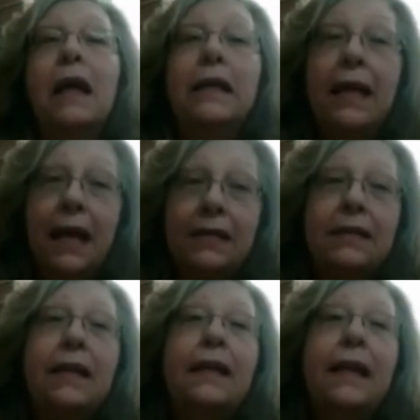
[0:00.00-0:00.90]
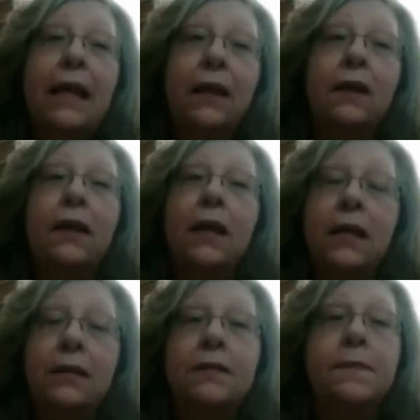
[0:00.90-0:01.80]
Yes, needle
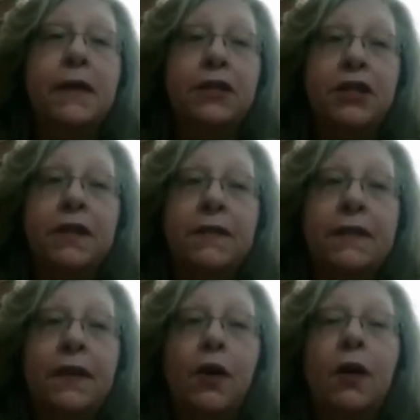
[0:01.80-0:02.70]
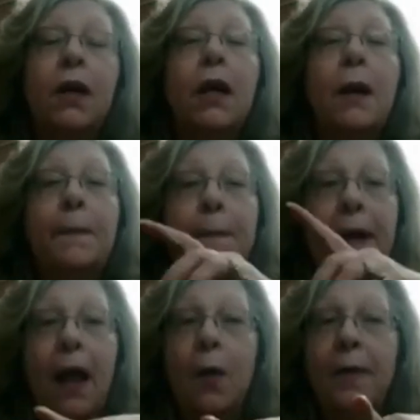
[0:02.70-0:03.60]
is much easier,
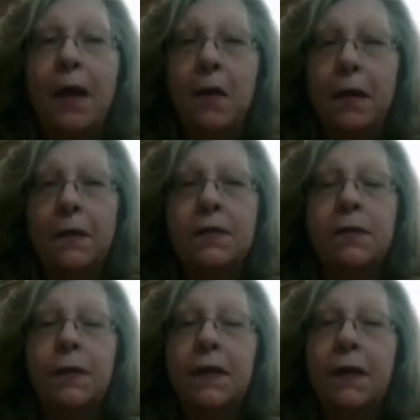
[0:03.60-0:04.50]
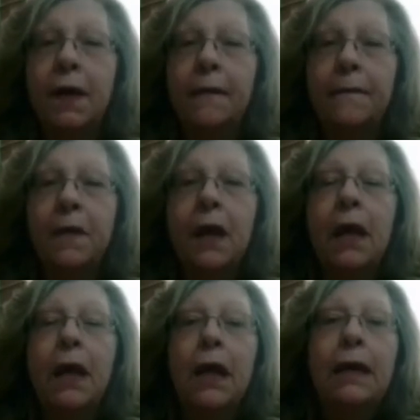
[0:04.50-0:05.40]
but I'll be honest with you.
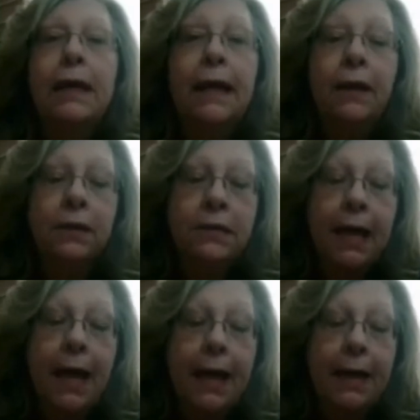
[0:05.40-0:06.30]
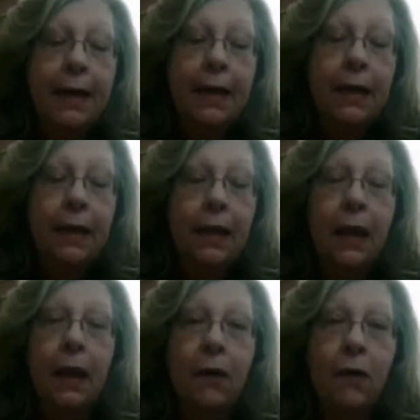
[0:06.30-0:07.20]
Needle tatting and
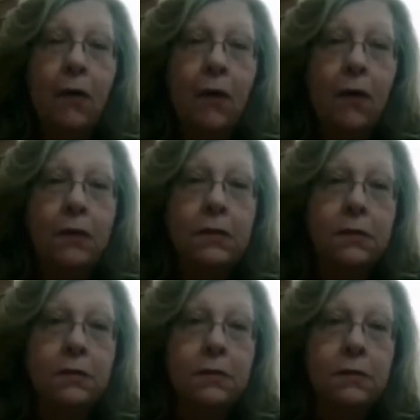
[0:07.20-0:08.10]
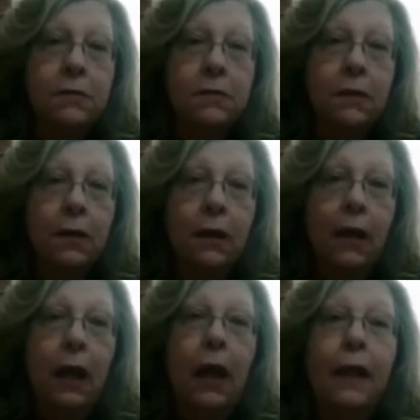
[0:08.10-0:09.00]
ANKARS,
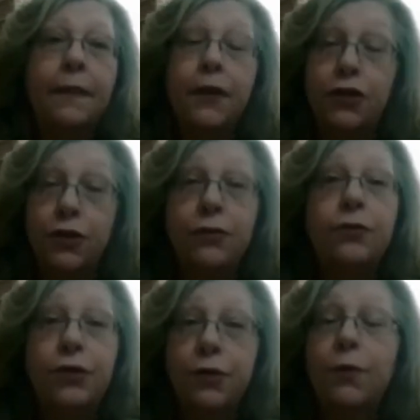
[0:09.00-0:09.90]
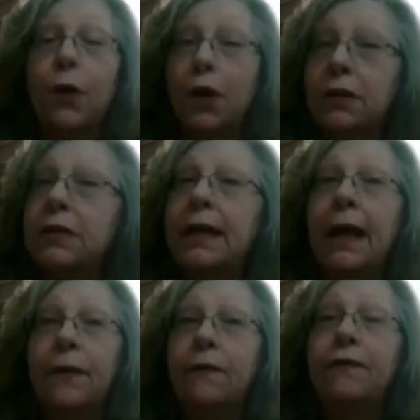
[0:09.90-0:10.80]
the two do work
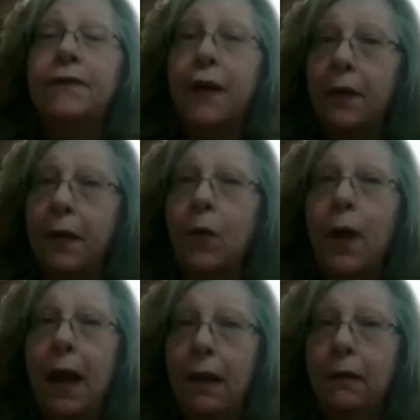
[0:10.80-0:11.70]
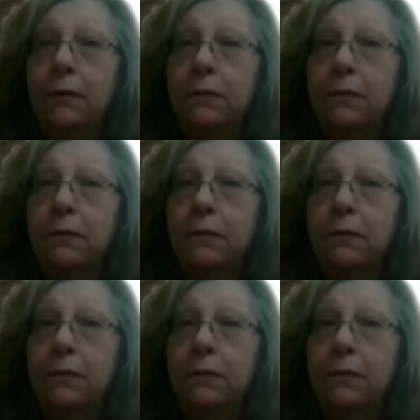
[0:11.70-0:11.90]
together very well.